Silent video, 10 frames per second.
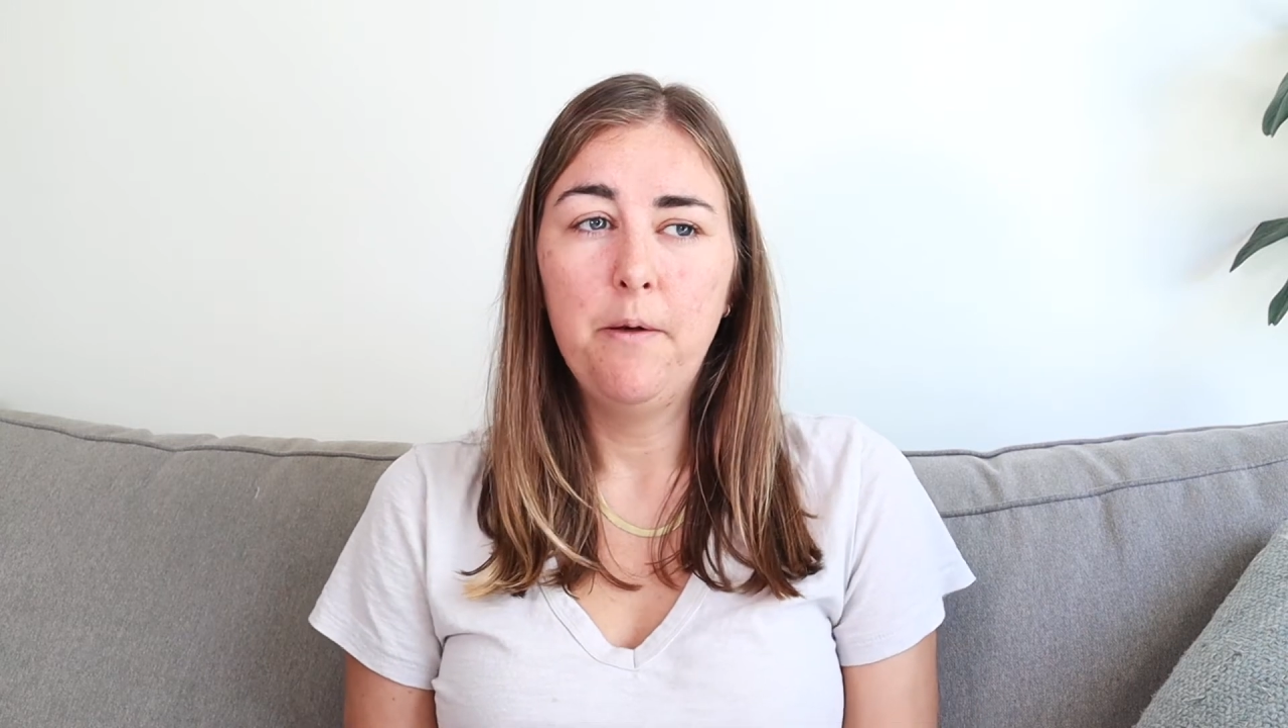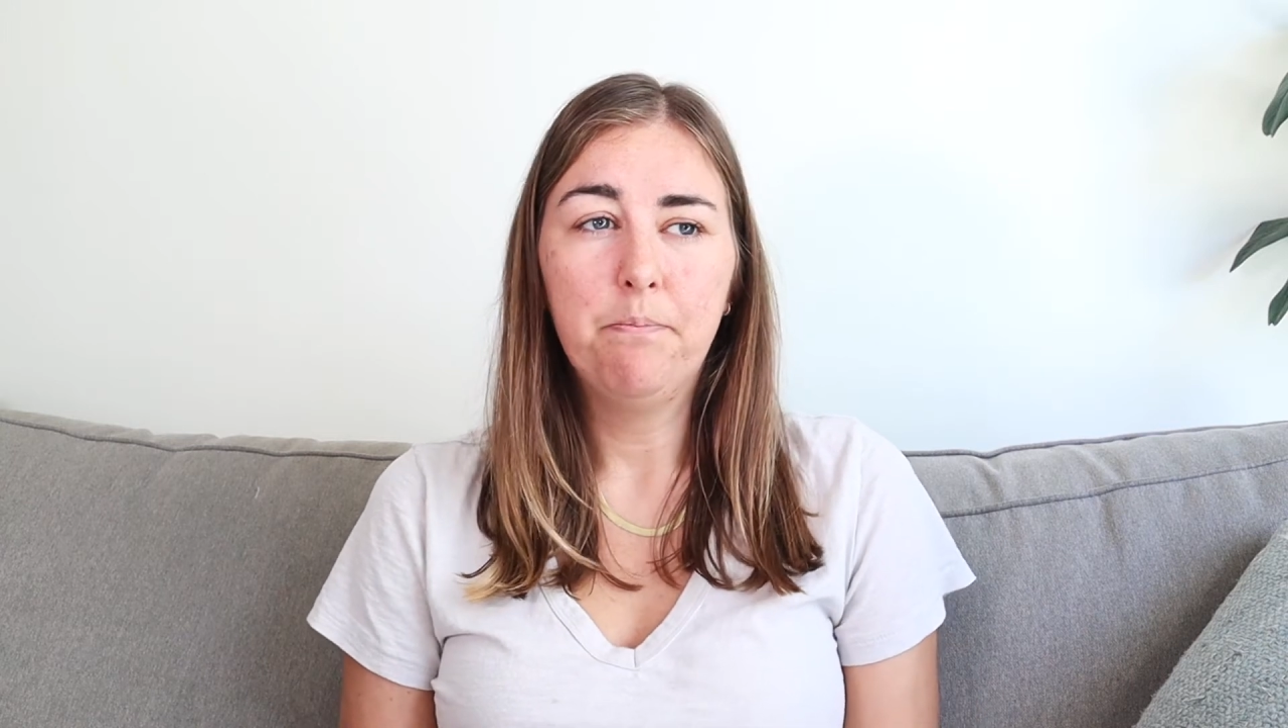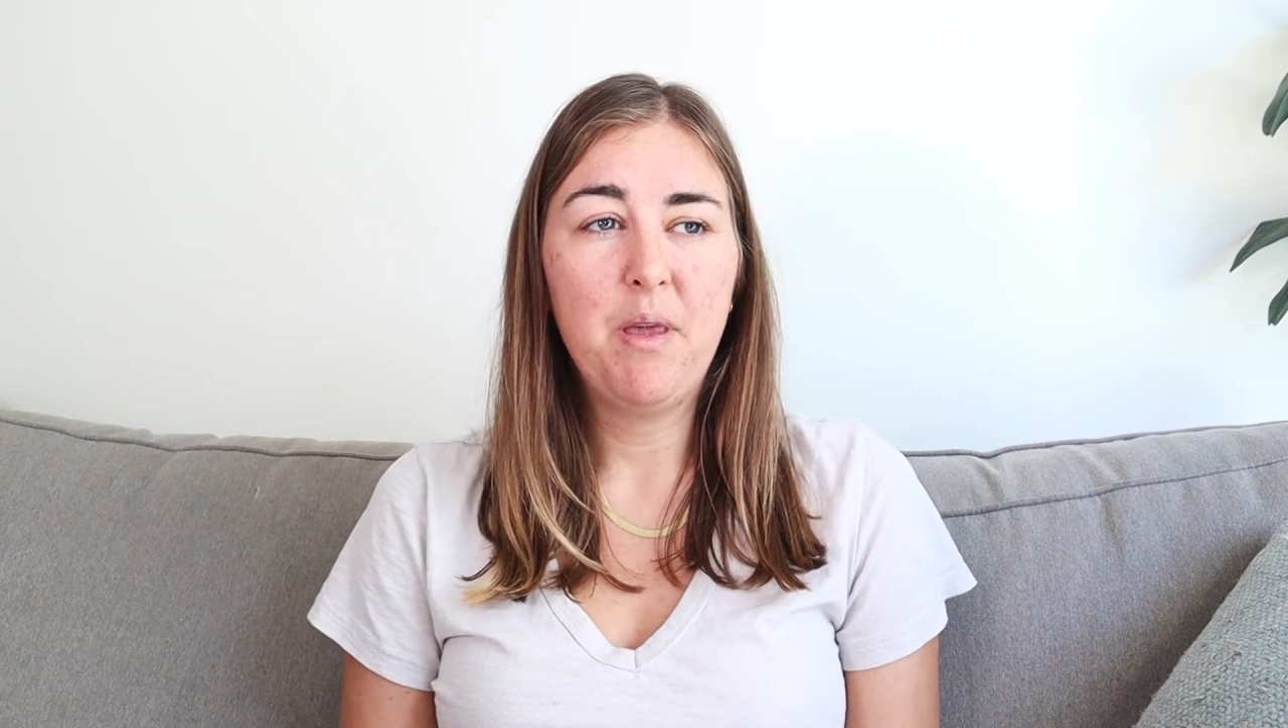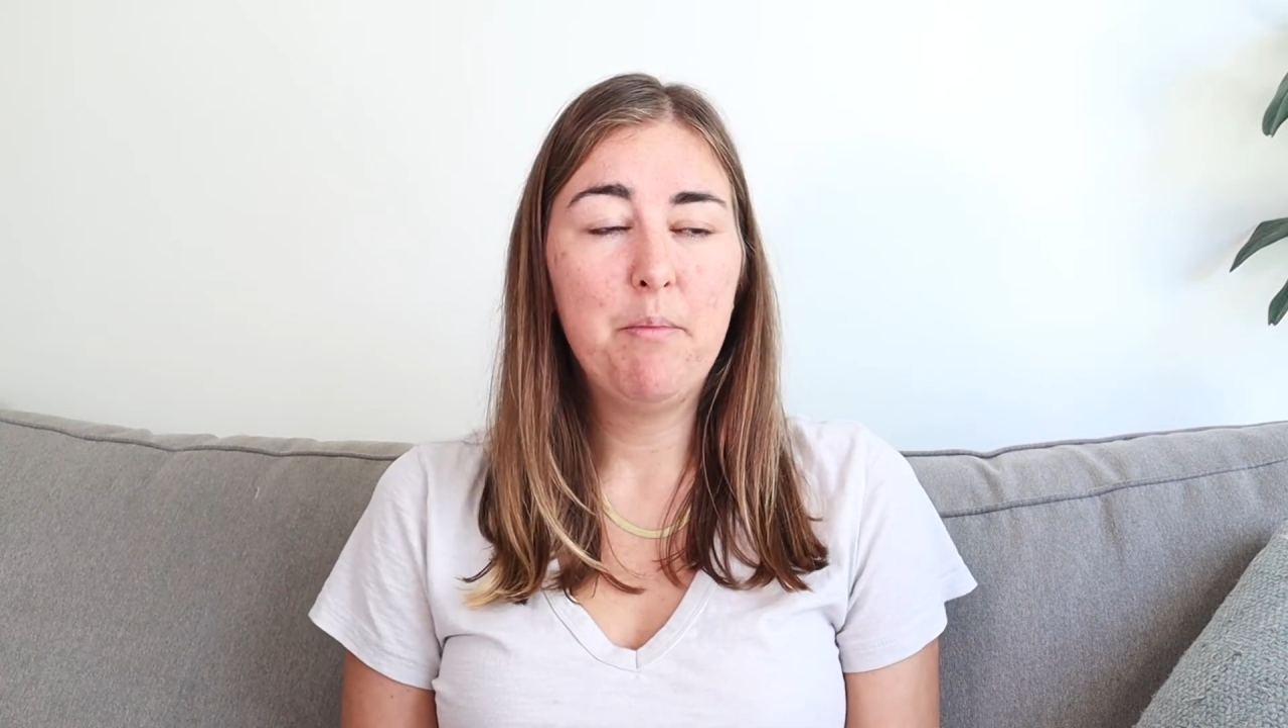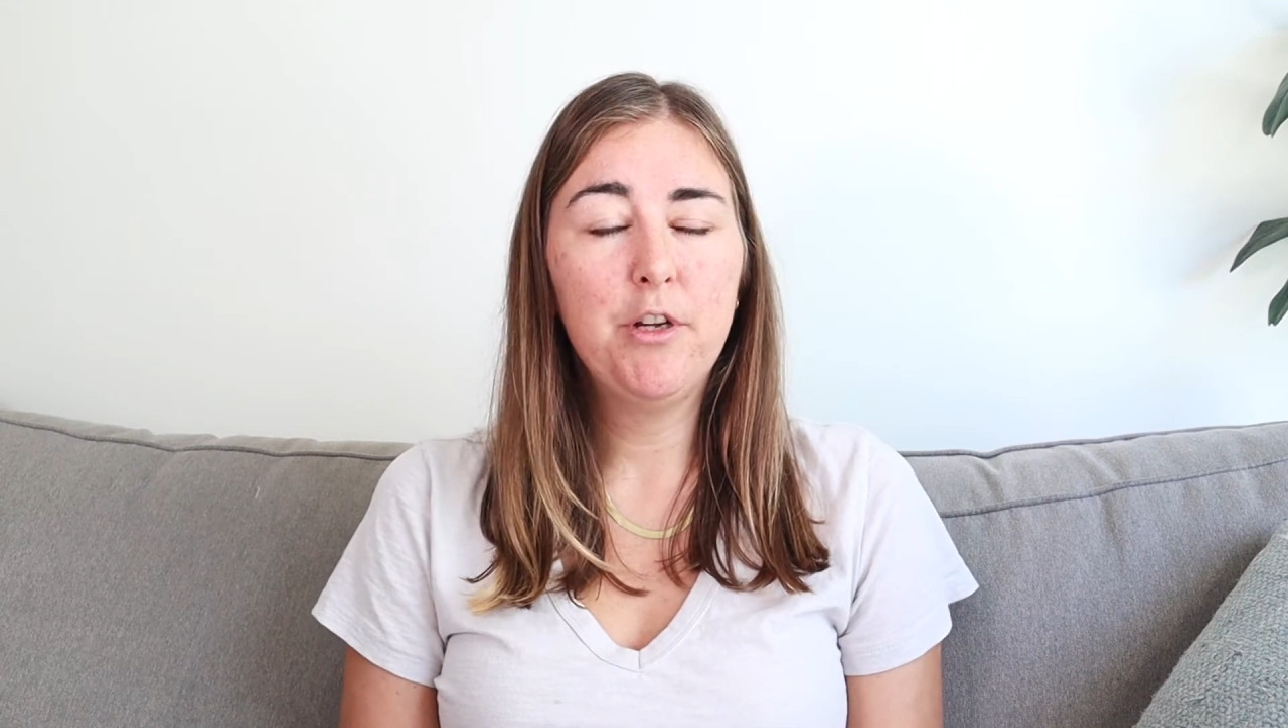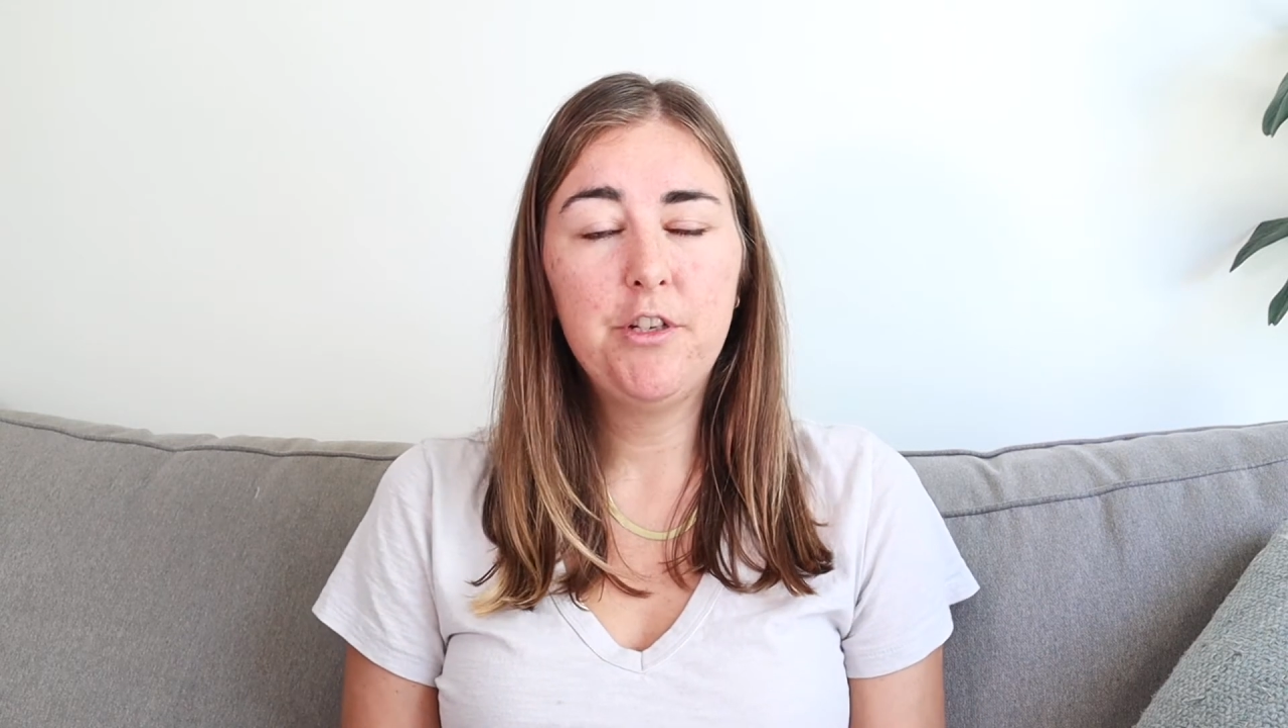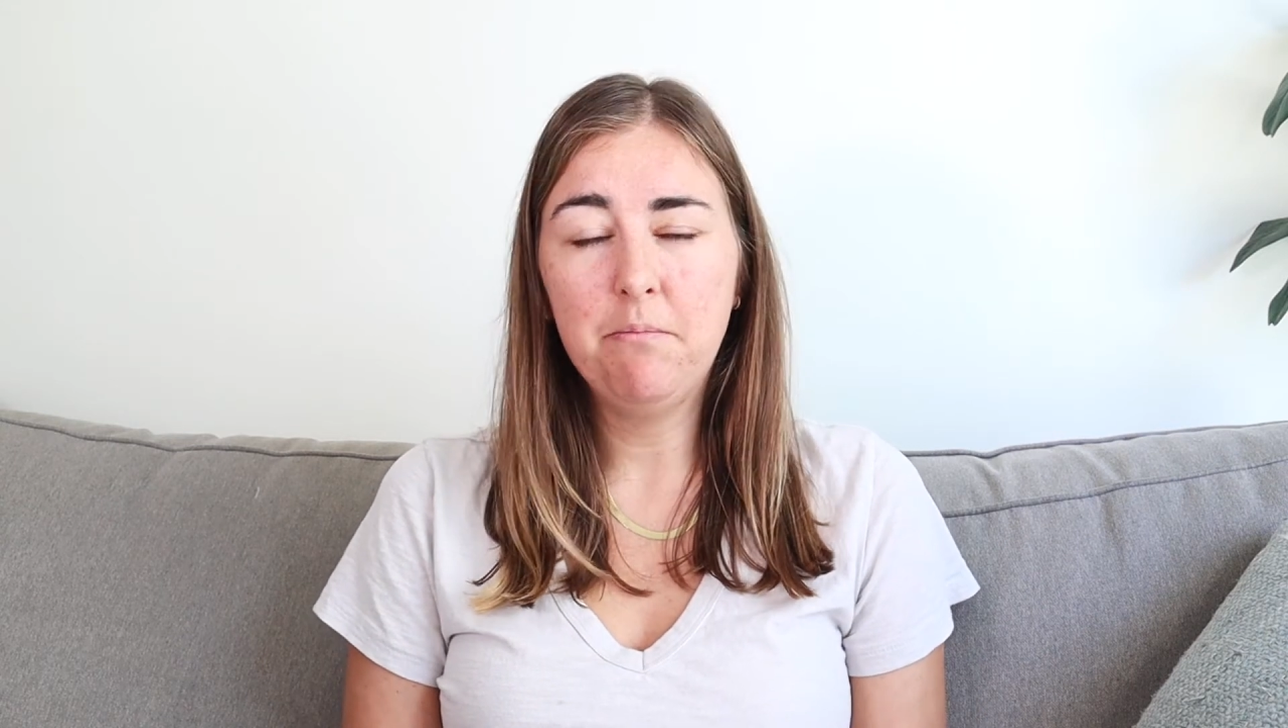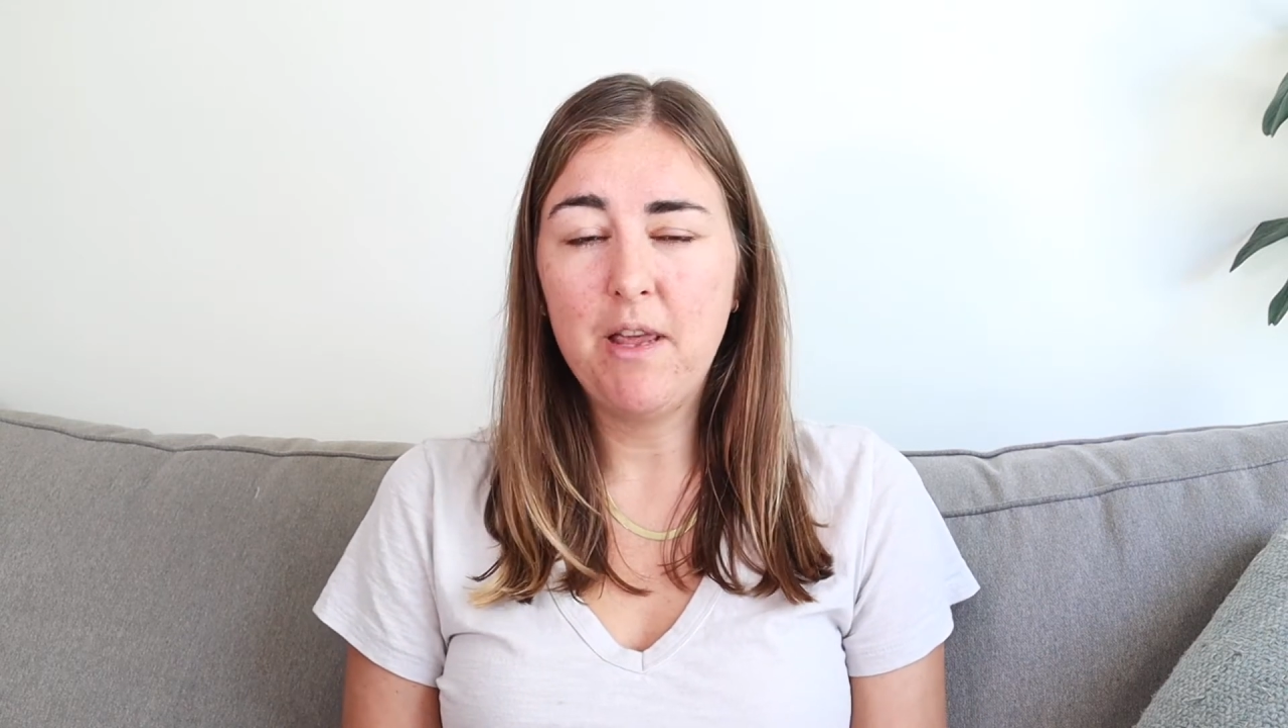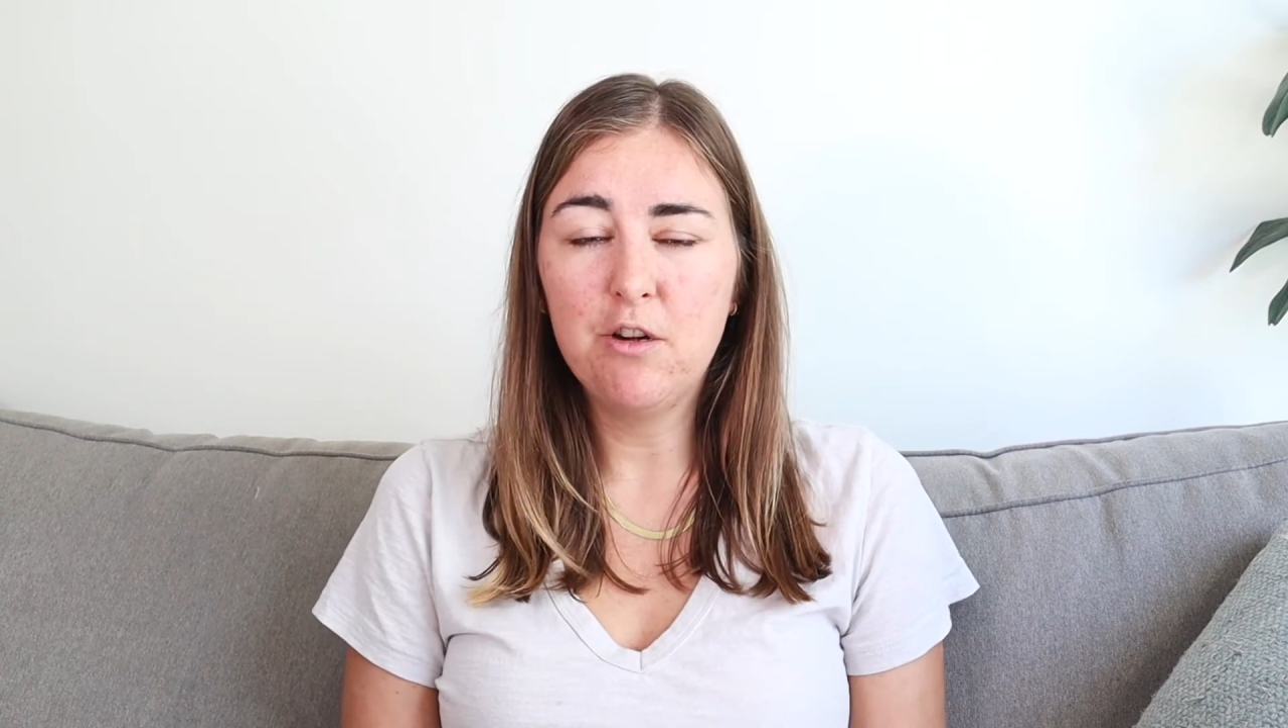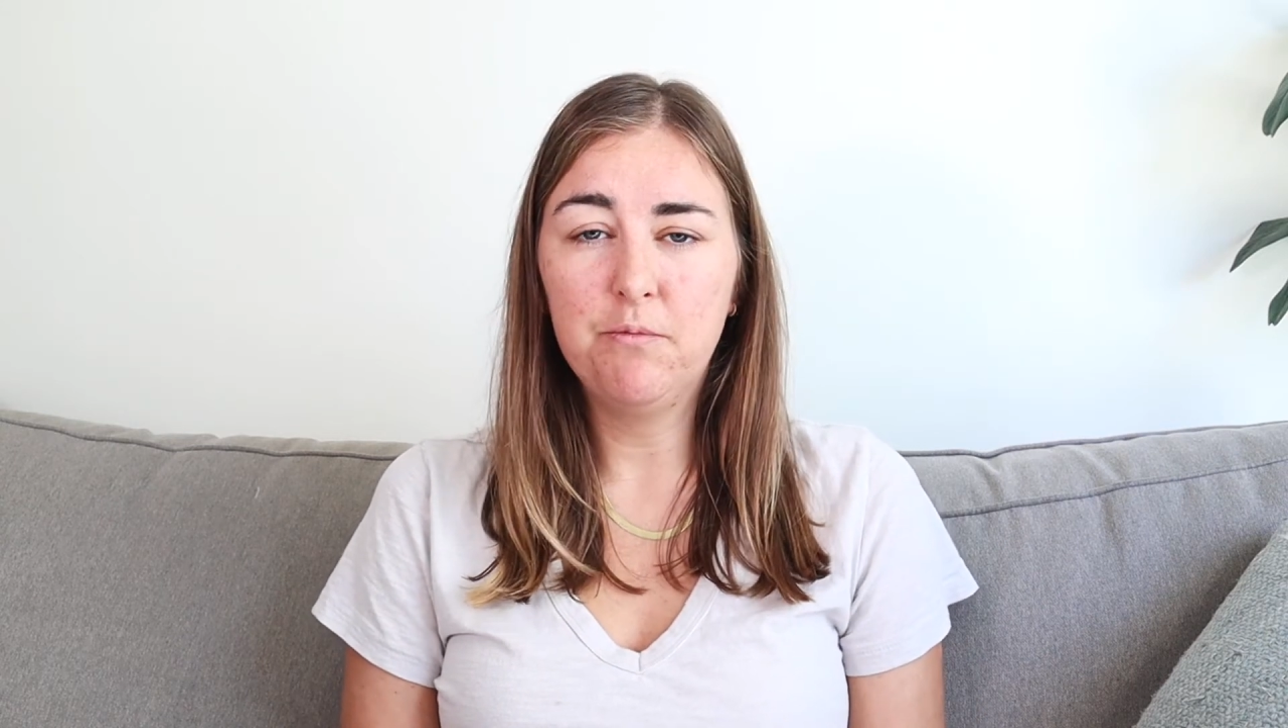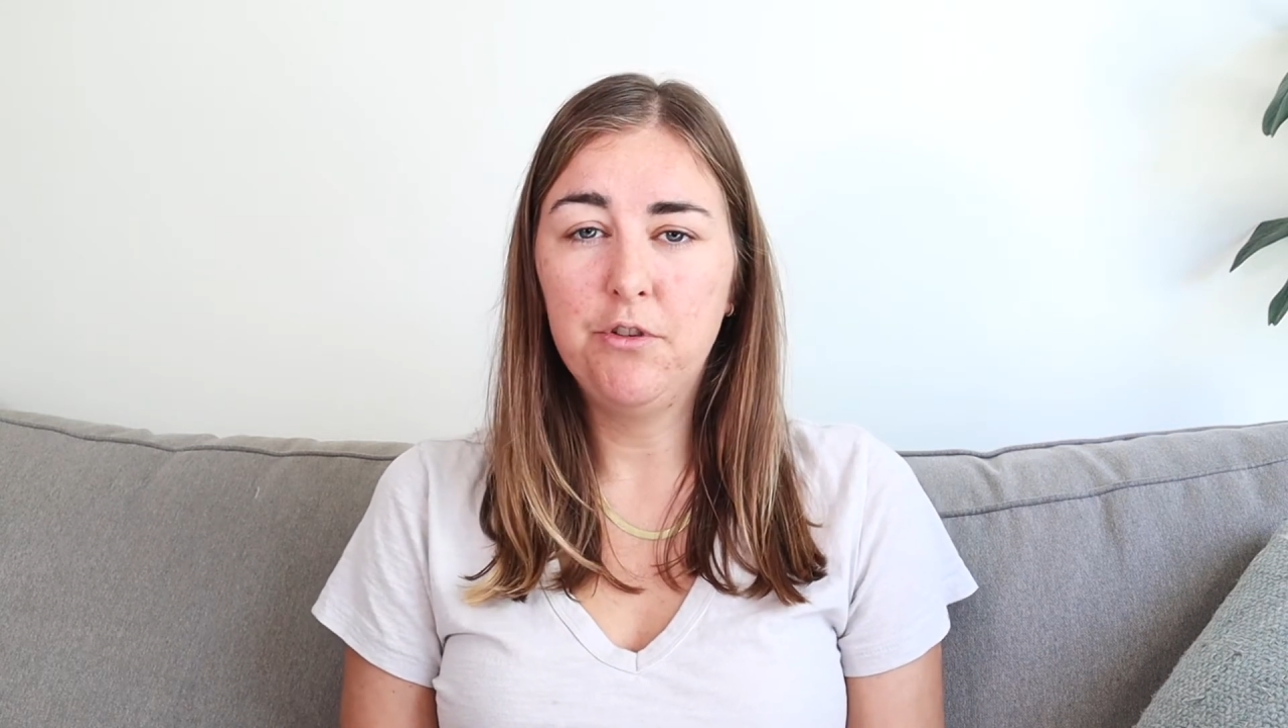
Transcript: people who do makeup